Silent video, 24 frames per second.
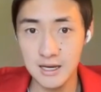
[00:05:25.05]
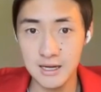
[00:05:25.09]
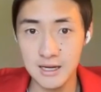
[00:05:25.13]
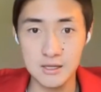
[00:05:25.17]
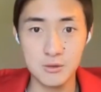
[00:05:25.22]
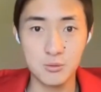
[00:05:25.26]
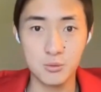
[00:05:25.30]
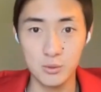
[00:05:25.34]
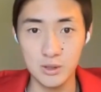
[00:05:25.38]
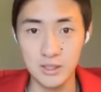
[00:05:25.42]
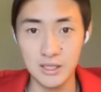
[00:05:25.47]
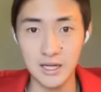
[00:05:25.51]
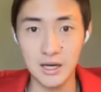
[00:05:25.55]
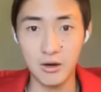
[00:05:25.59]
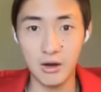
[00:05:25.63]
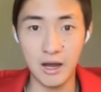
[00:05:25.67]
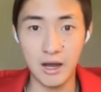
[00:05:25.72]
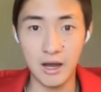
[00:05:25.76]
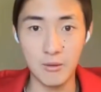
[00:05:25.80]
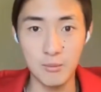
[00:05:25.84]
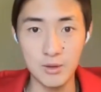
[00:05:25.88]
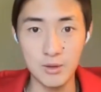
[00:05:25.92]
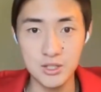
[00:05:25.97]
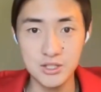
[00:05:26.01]
because we know
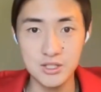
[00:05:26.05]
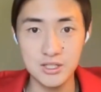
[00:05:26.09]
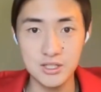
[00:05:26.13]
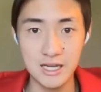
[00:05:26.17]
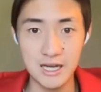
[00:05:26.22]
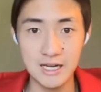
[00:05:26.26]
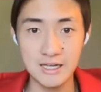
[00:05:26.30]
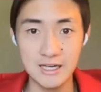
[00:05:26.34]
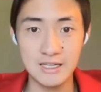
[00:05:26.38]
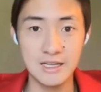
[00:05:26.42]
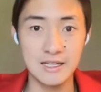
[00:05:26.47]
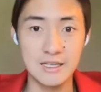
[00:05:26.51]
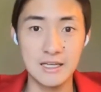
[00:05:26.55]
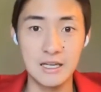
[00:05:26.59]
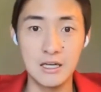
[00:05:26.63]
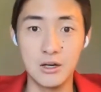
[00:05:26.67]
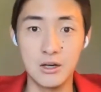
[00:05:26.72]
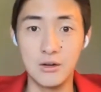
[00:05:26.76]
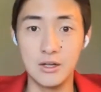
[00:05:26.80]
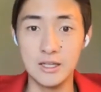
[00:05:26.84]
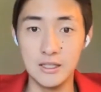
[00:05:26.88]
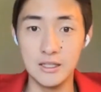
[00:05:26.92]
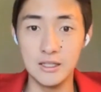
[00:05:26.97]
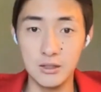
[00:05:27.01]
how much debt can
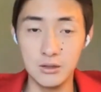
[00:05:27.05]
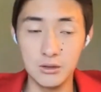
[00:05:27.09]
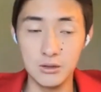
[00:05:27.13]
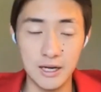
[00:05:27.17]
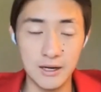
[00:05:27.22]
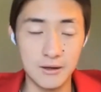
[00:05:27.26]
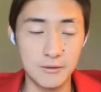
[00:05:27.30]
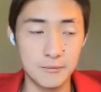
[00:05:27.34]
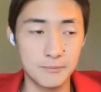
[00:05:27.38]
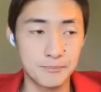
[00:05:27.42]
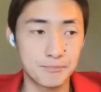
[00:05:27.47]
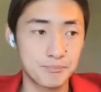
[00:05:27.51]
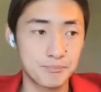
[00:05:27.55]
kill a deal now.